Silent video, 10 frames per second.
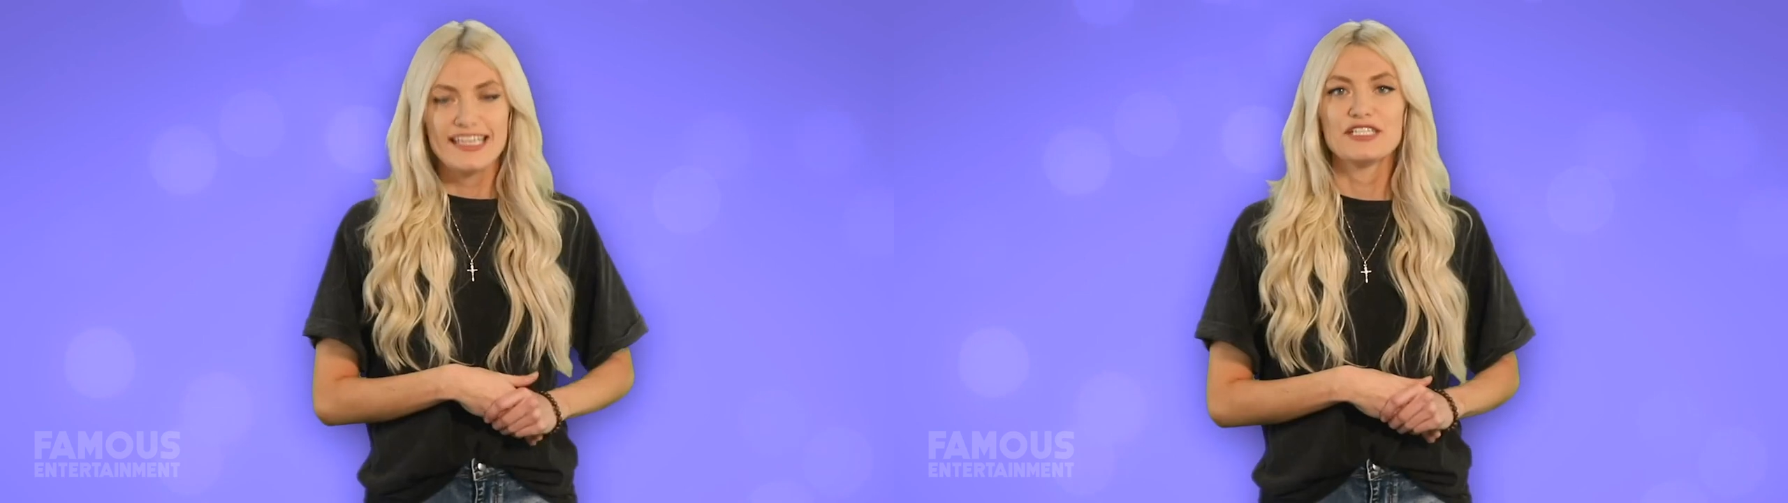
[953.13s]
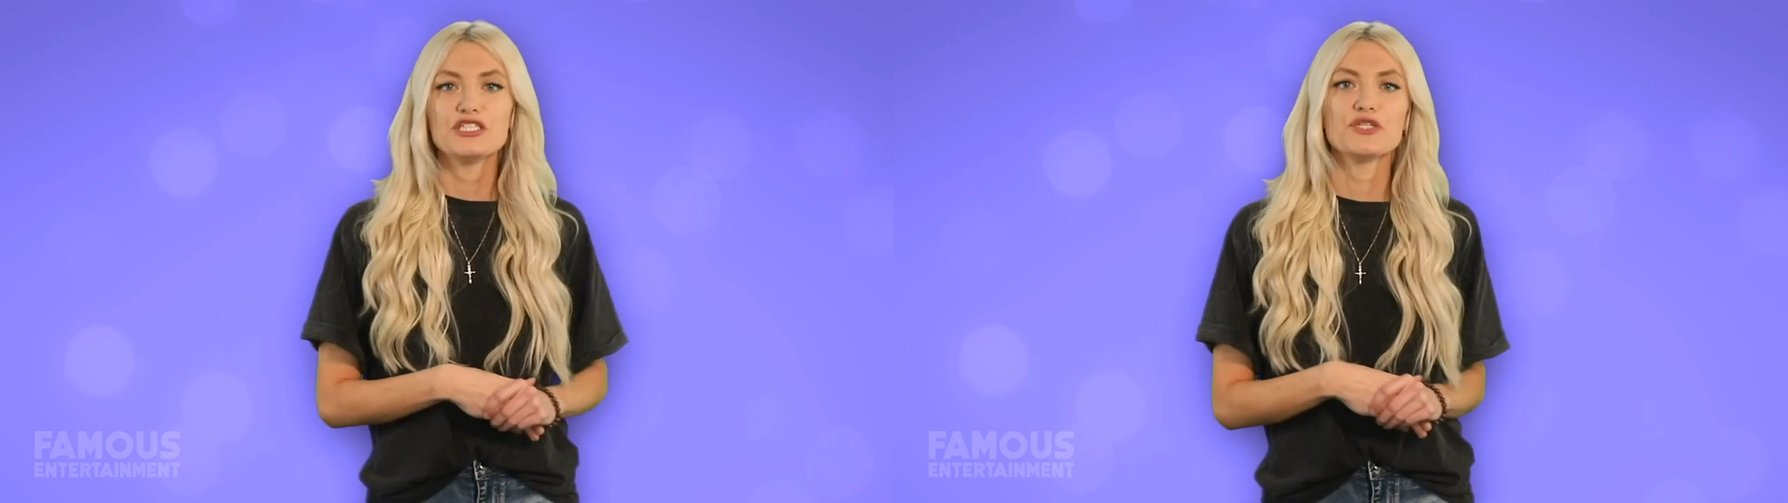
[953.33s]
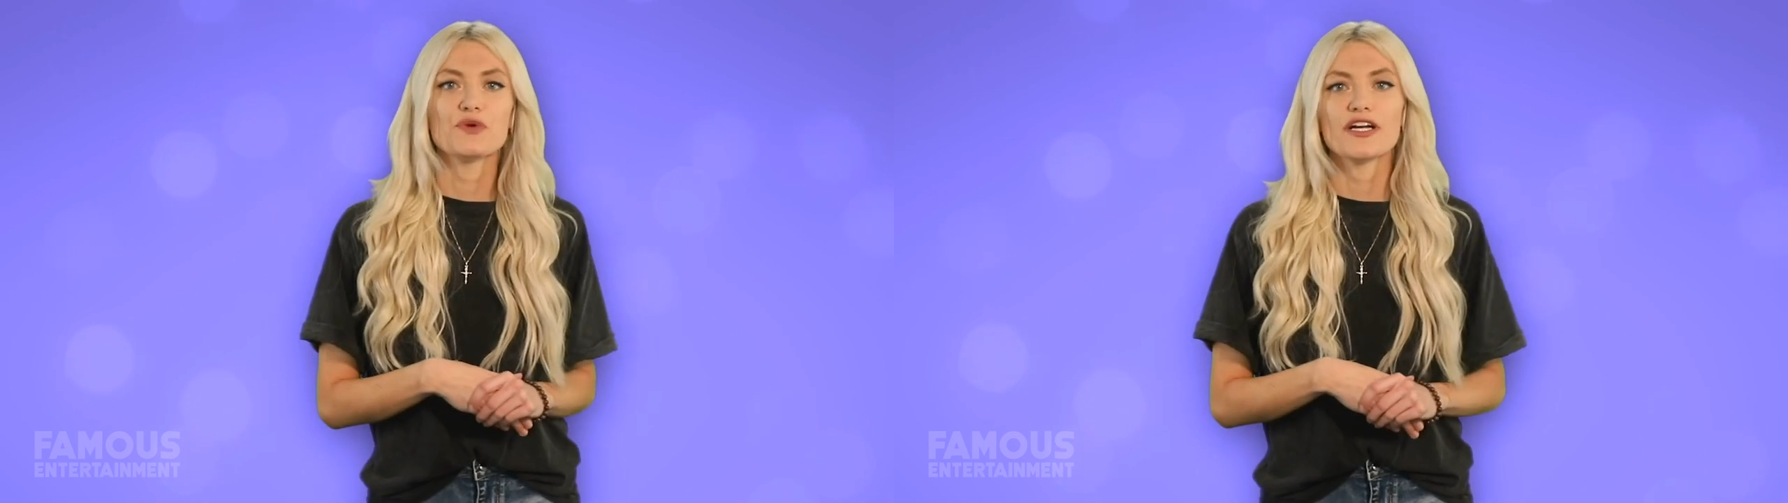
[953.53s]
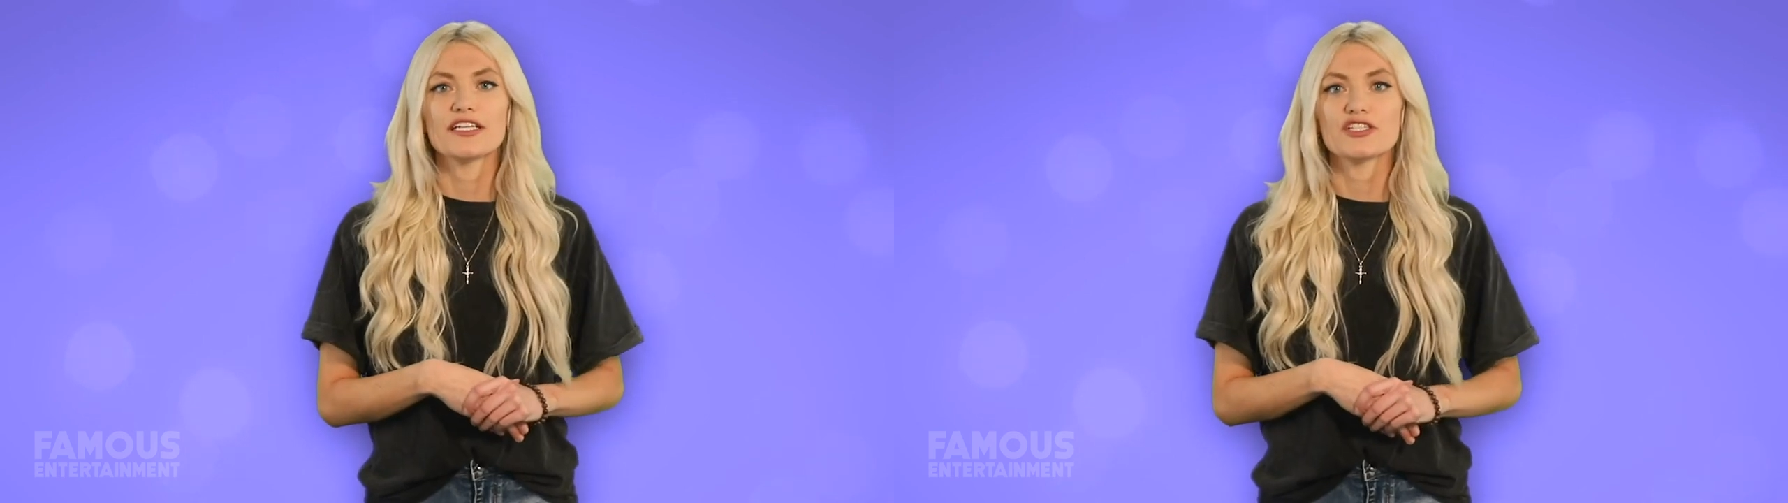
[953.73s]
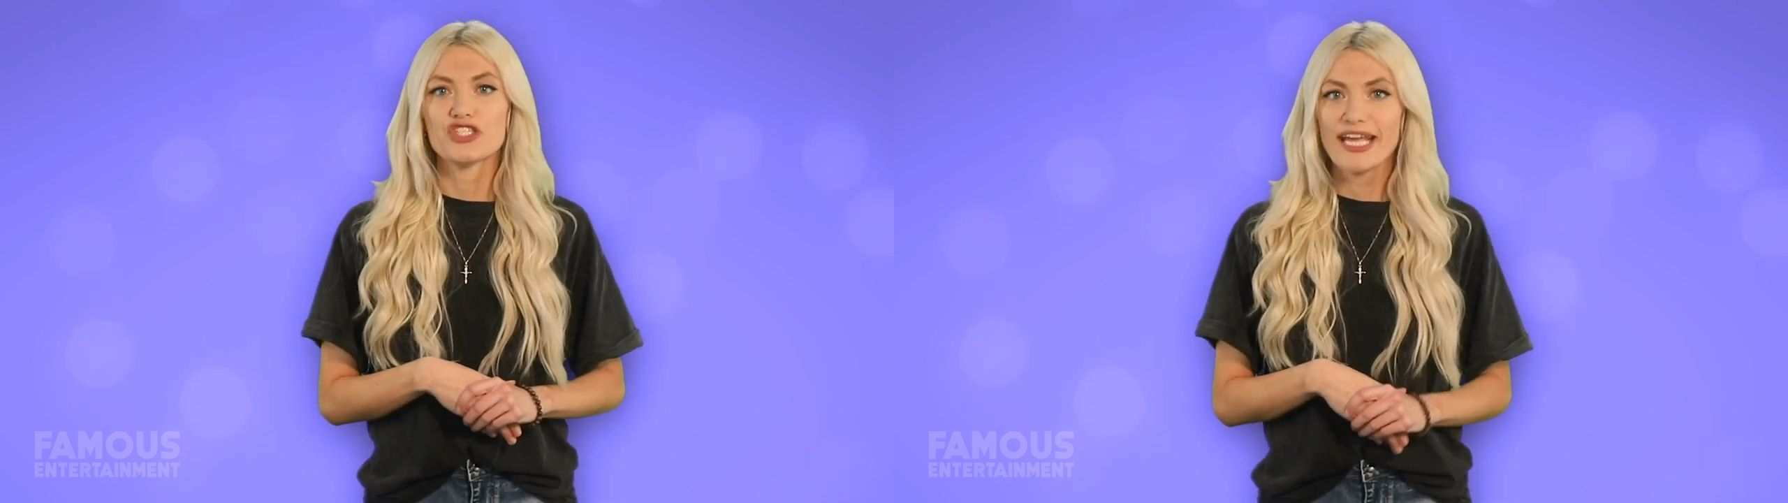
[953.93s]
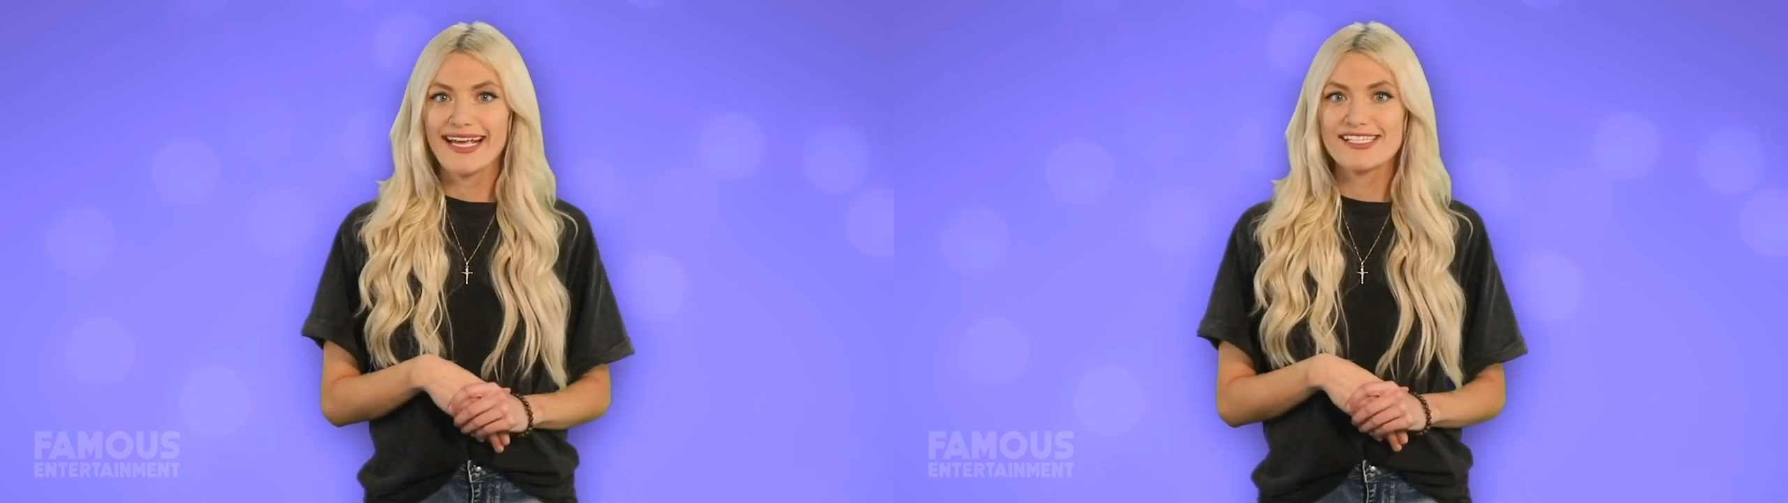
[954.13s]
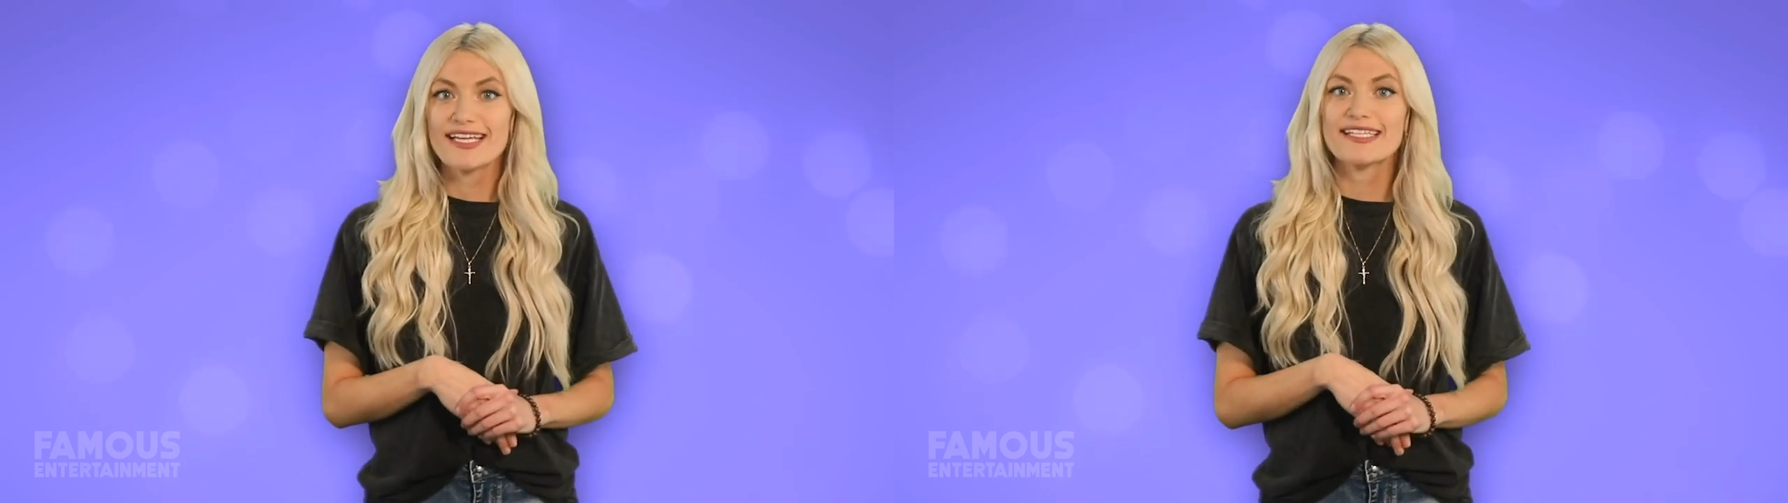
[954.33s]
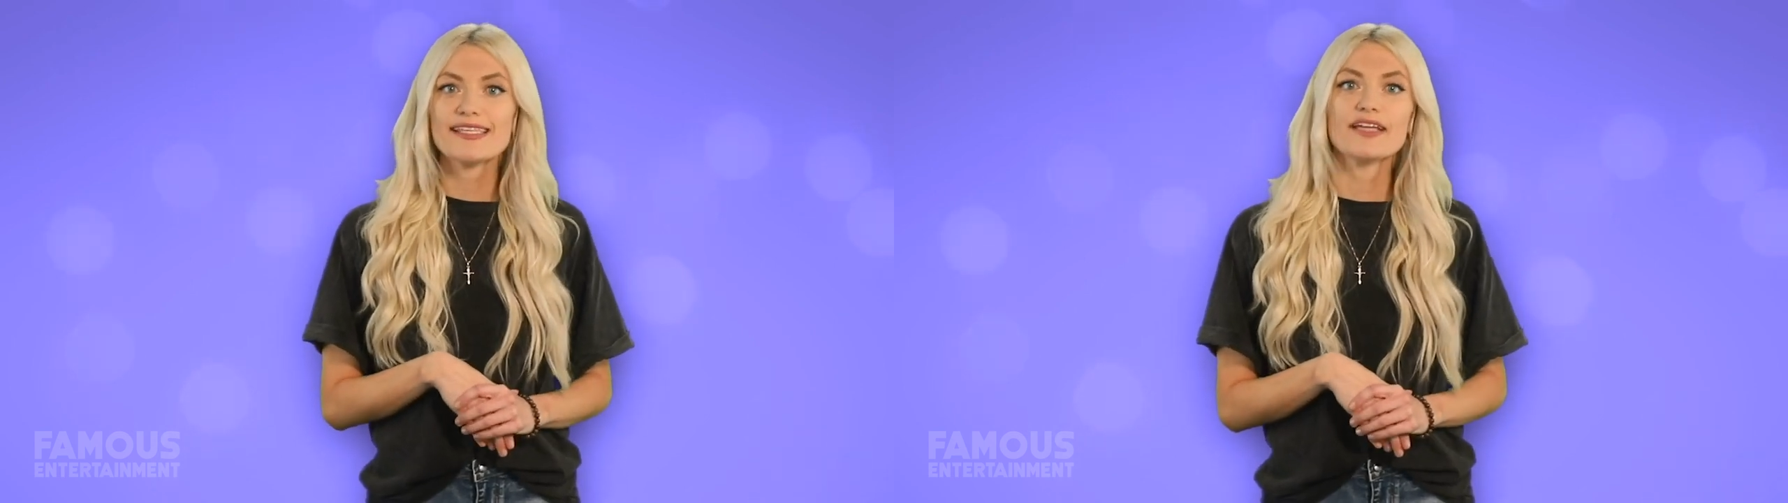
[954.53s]
He indeed wanted a change
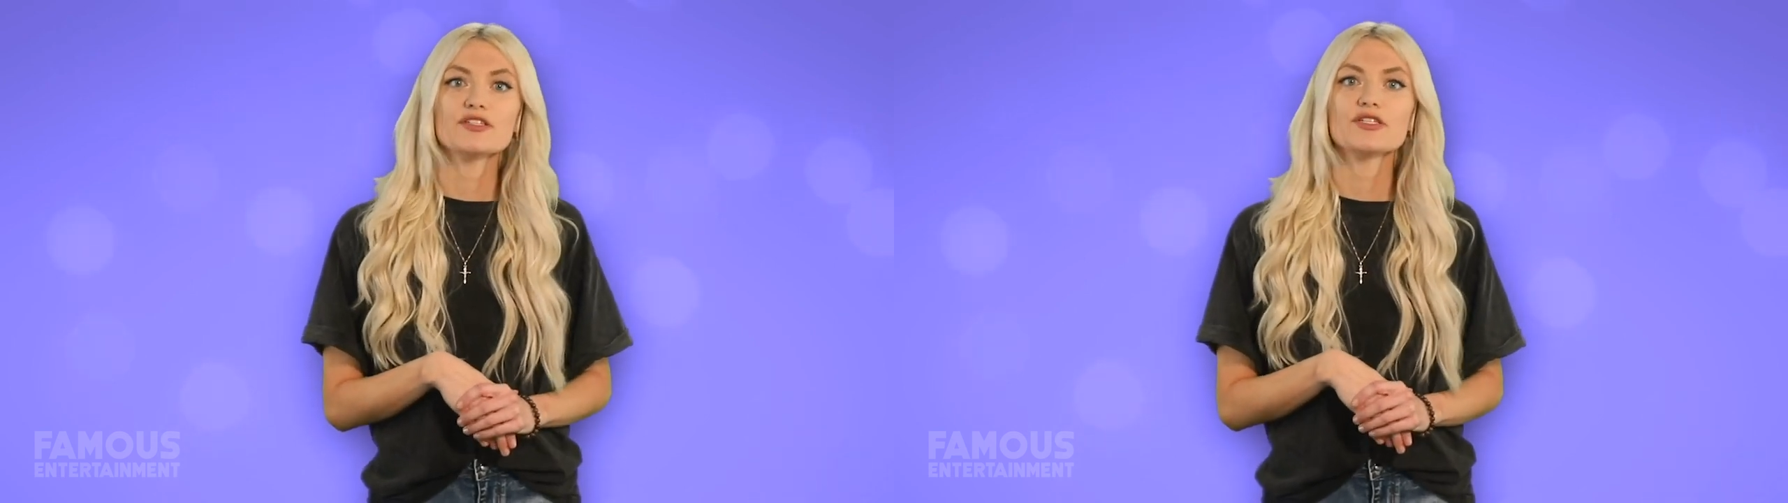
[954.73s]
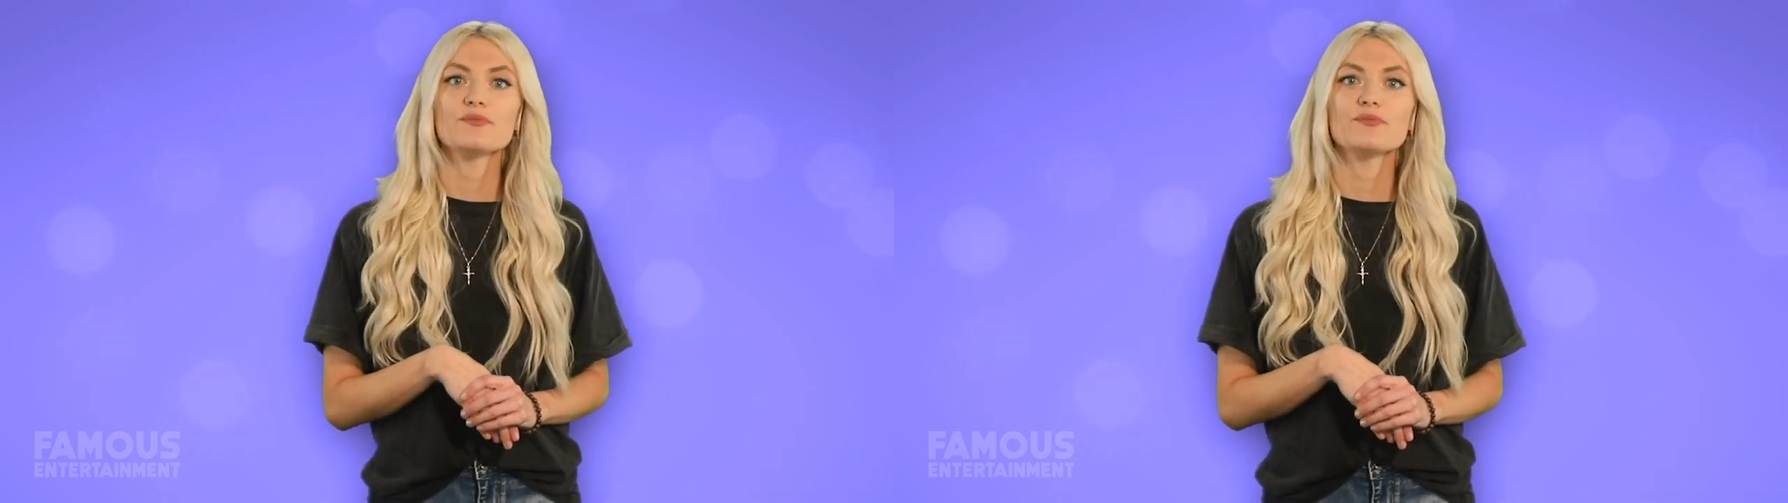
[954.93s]
and decided